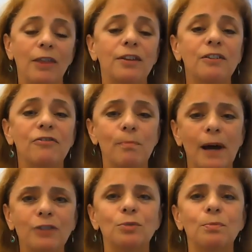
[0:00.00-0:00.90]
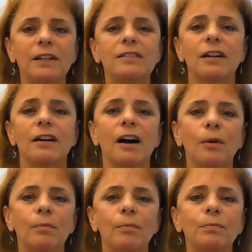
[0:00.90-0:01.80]
method of measurement
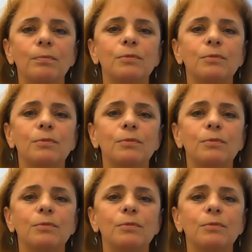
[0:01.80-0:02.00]
um,